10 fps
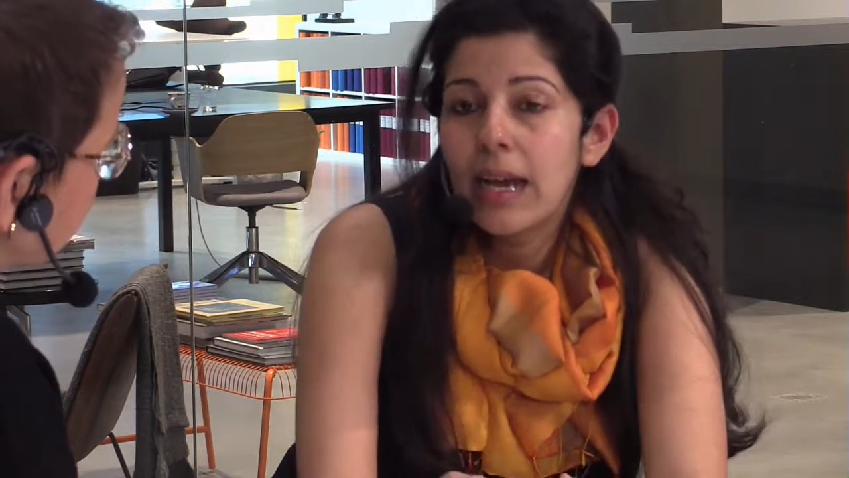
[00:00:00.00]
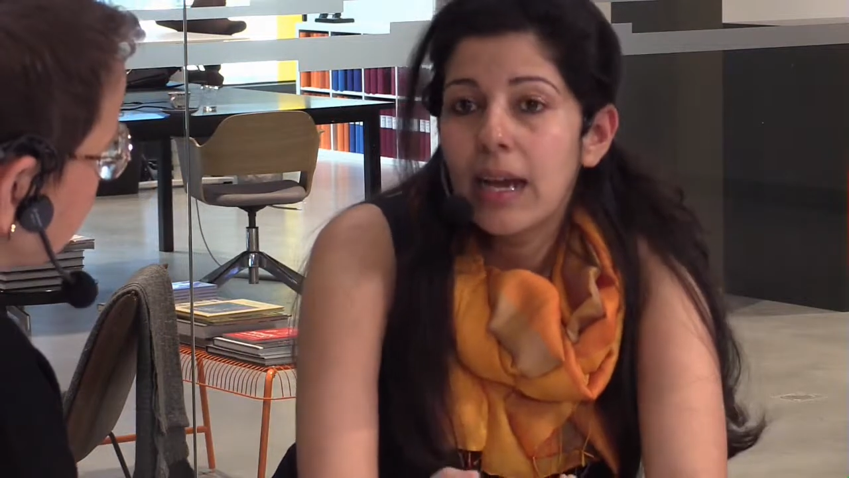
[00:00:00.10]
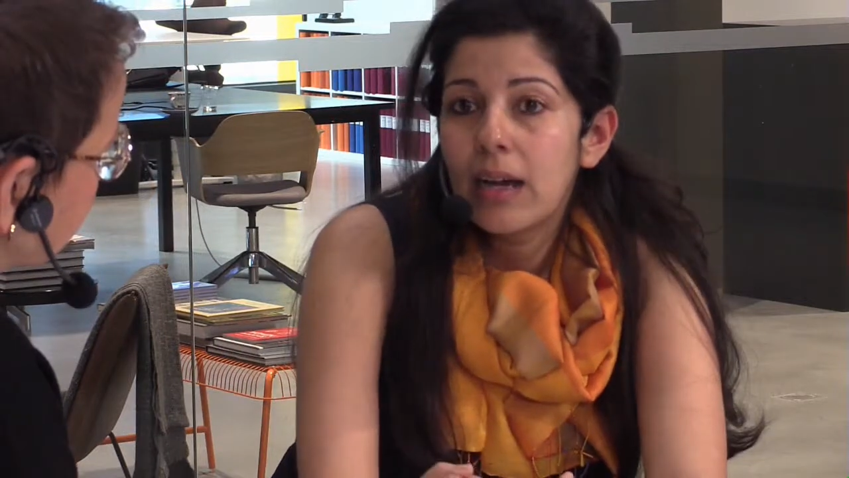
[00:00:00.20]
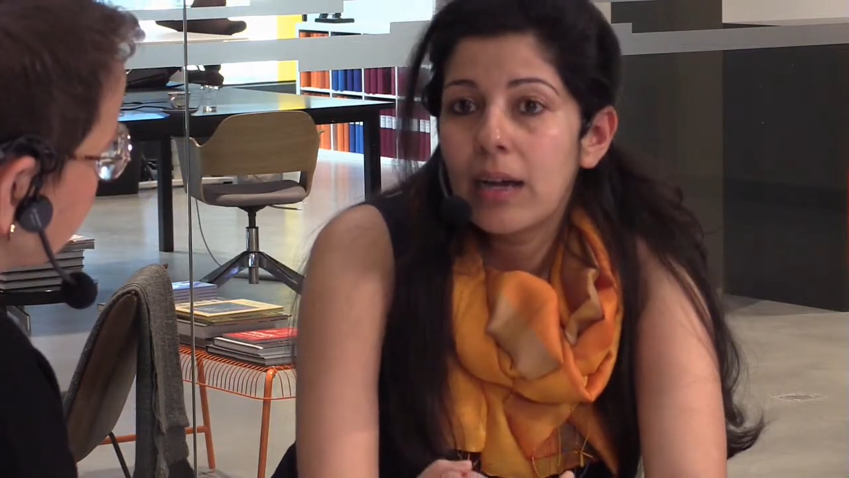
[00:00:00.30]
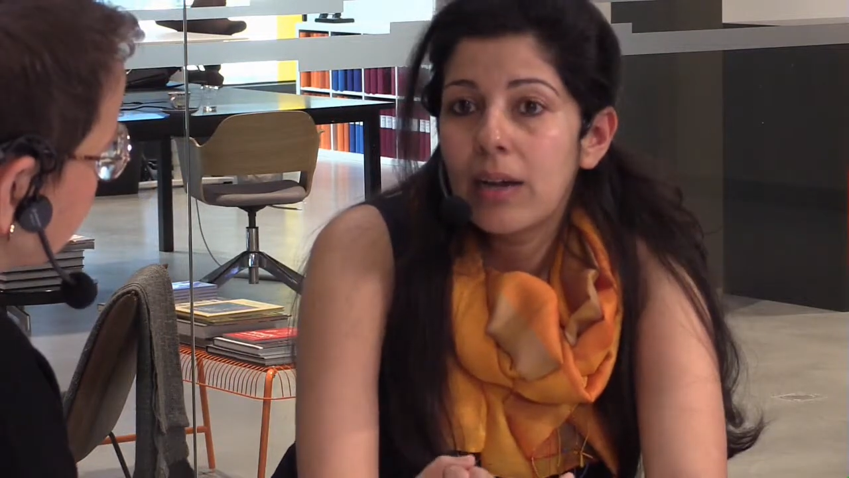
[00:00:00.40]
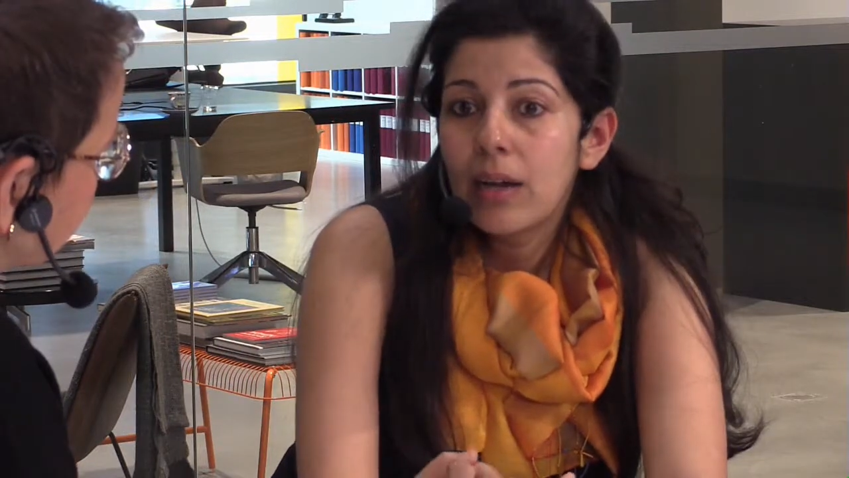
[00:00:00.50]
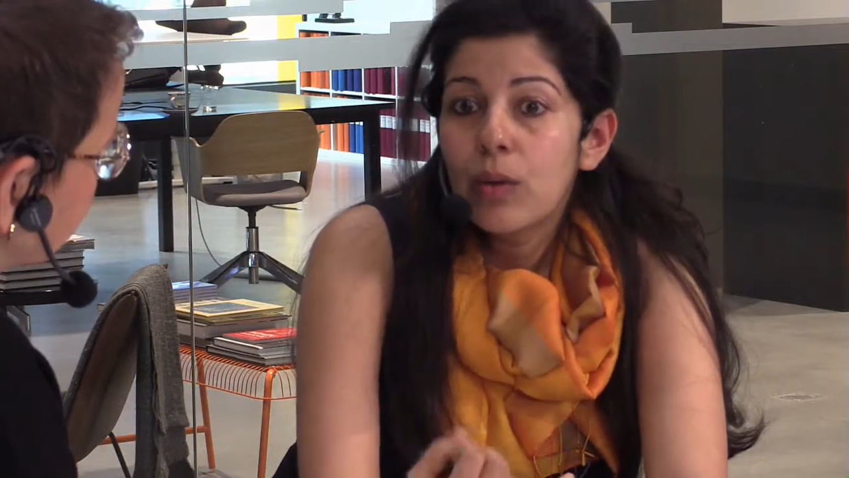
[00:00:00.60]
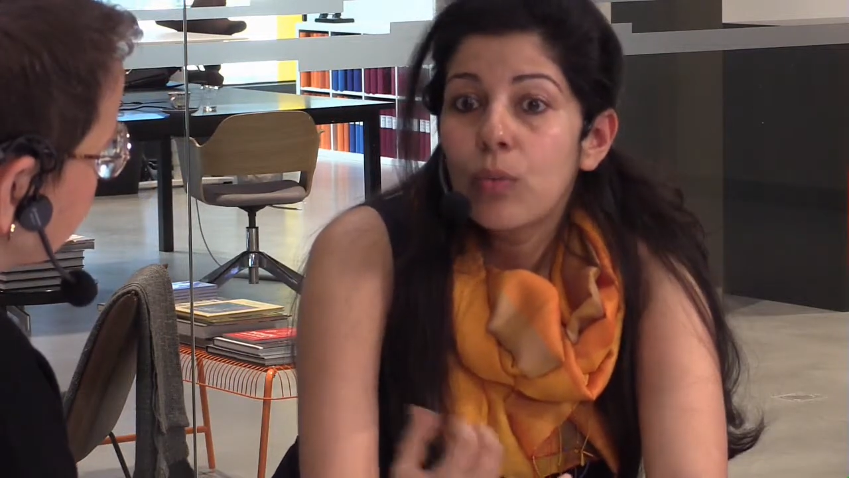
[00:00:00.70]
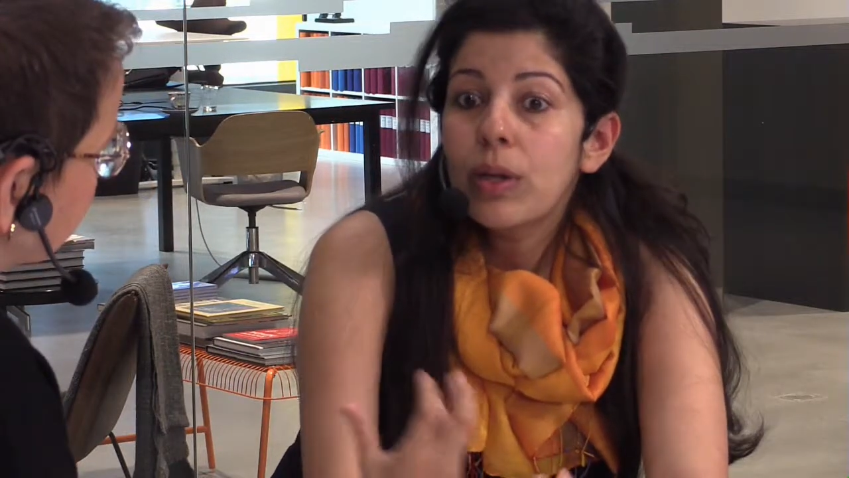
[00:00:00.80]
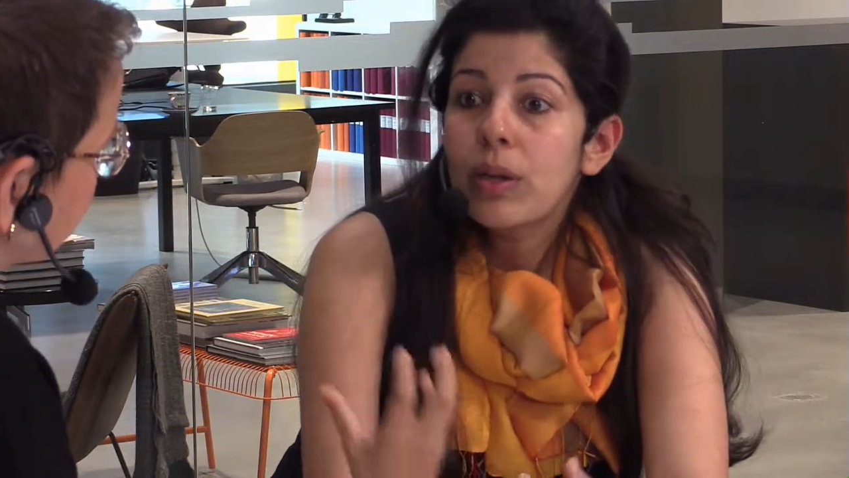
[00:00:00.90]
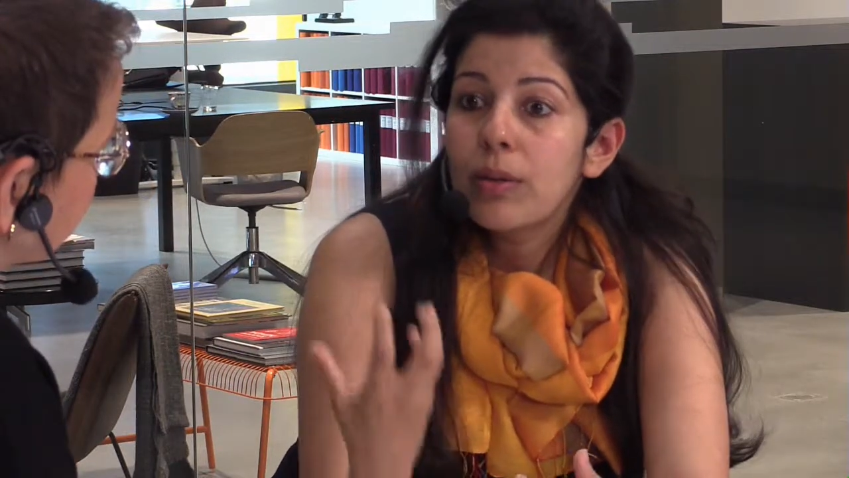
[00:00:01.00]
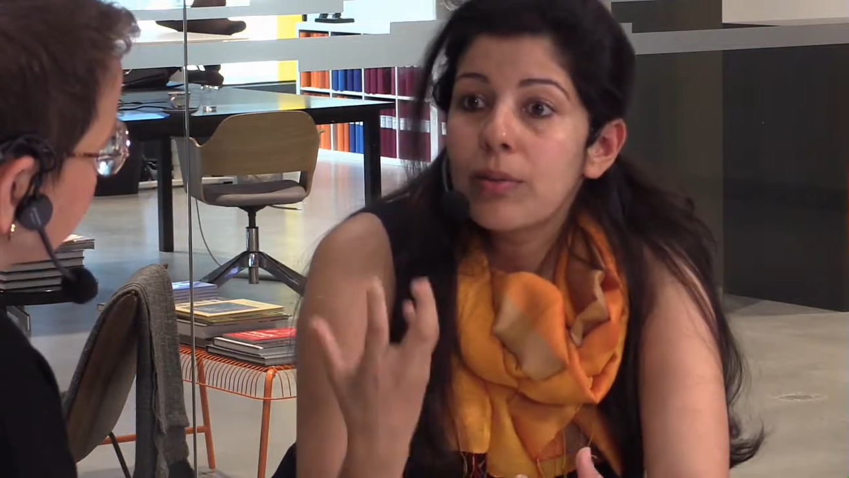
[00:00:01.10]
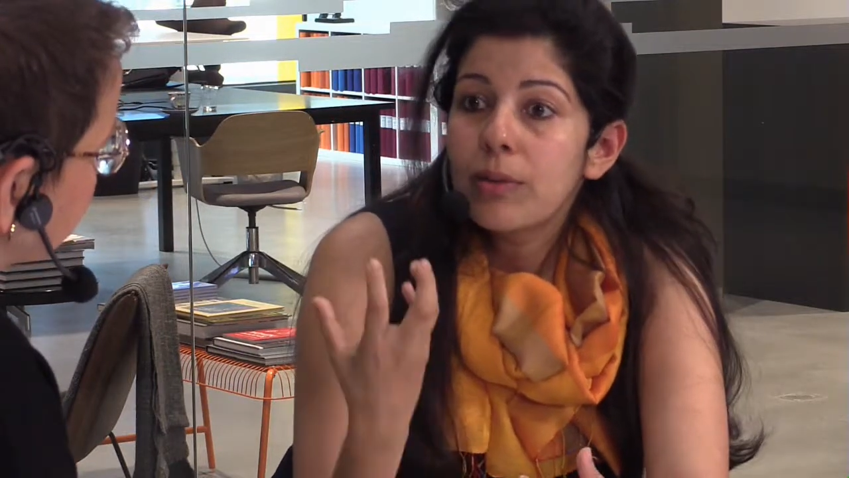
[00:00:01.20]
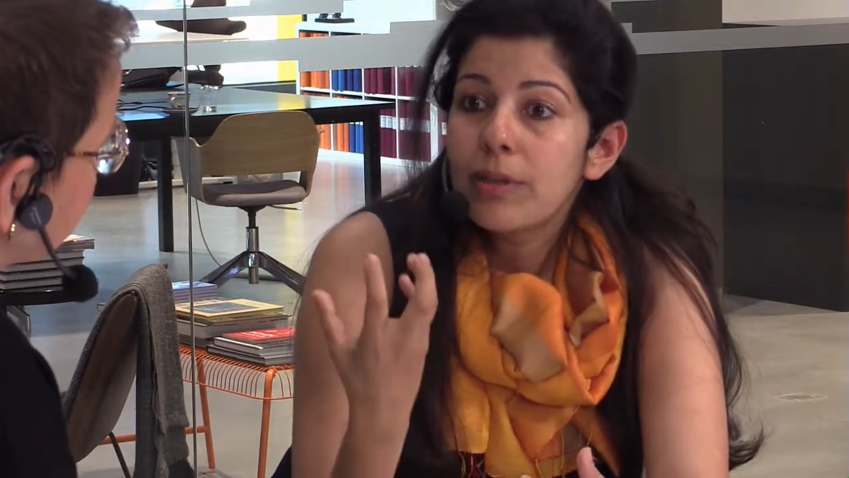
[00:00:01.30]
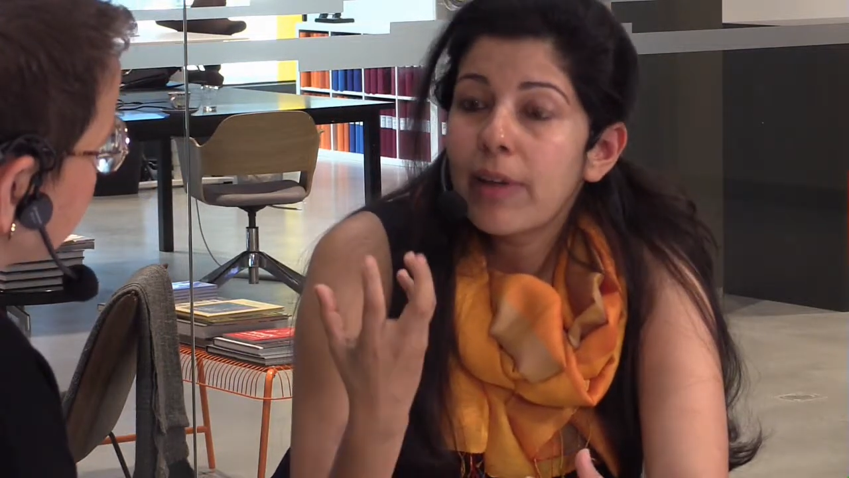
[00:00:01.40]
Uh, we
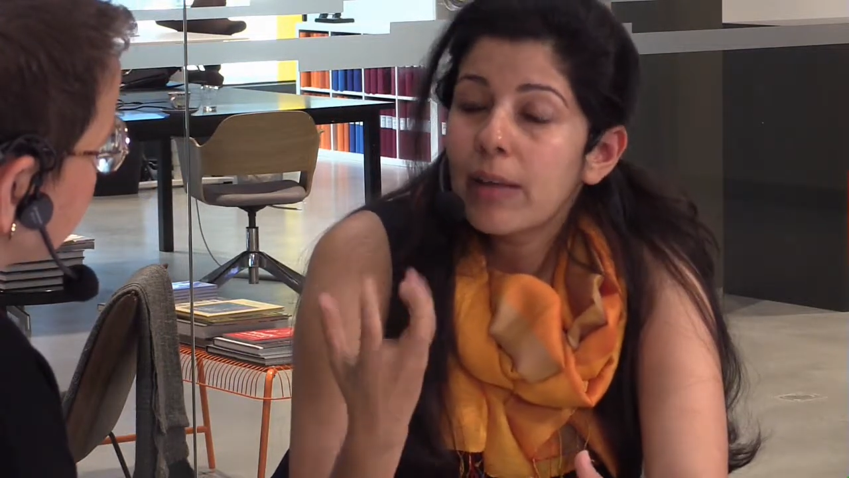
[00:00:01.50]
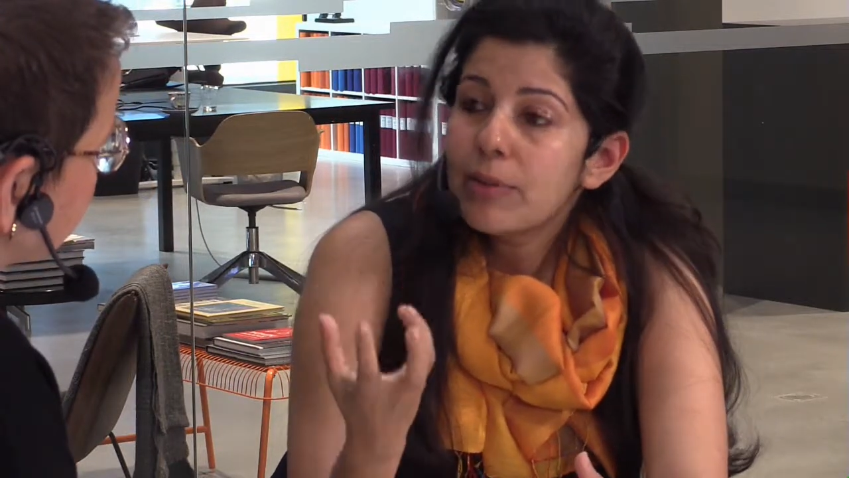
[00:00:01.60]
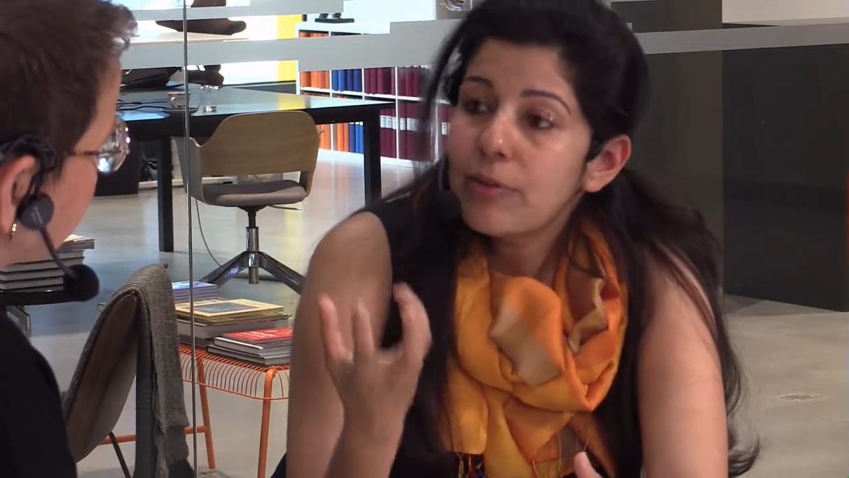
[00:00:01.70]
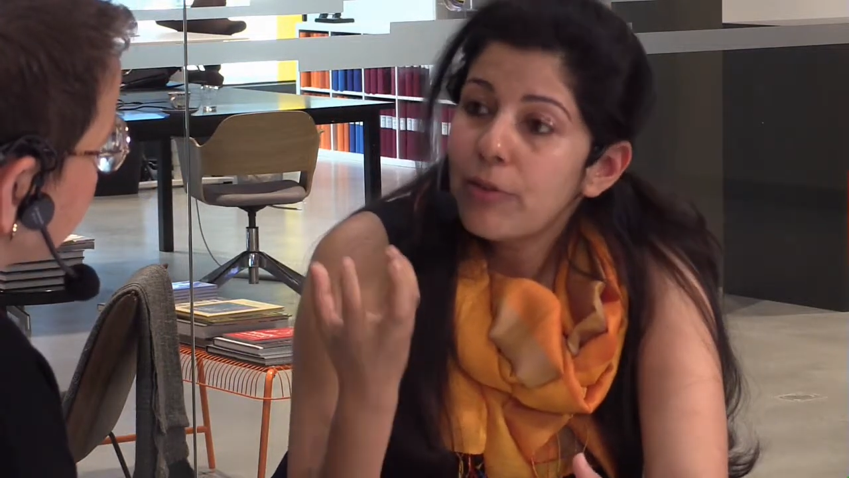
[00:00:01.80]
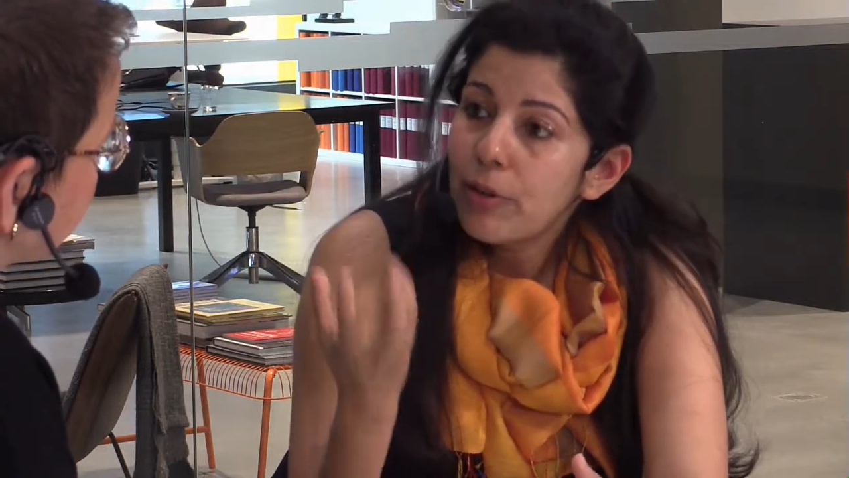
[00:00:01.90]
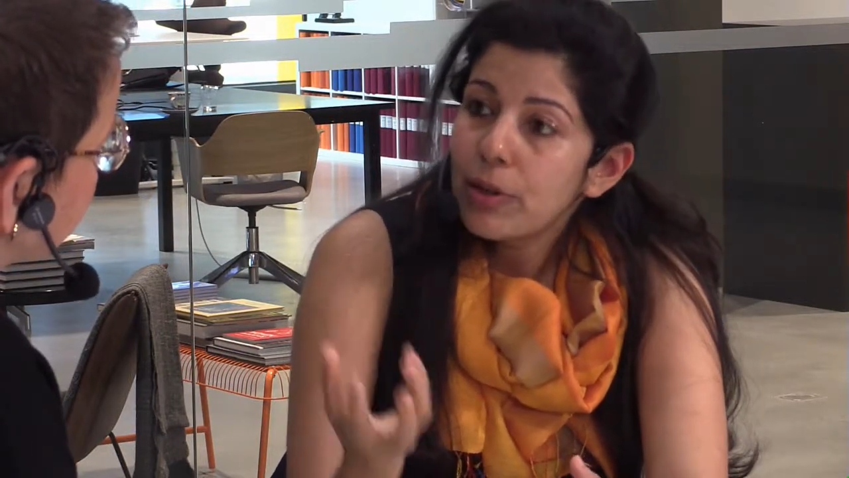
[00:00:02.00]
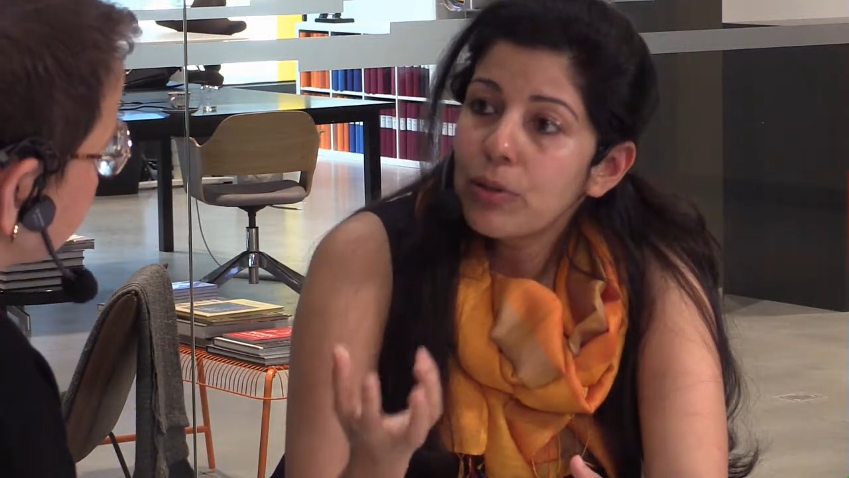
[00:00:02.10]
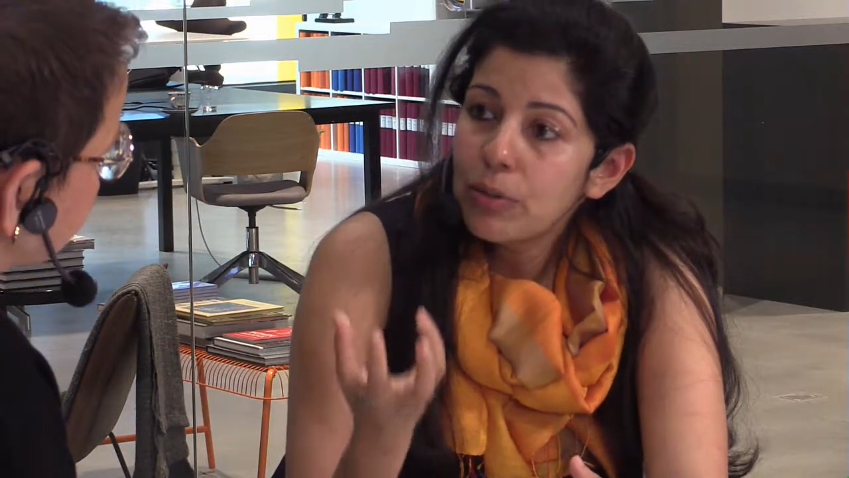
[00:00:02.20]
we developed a very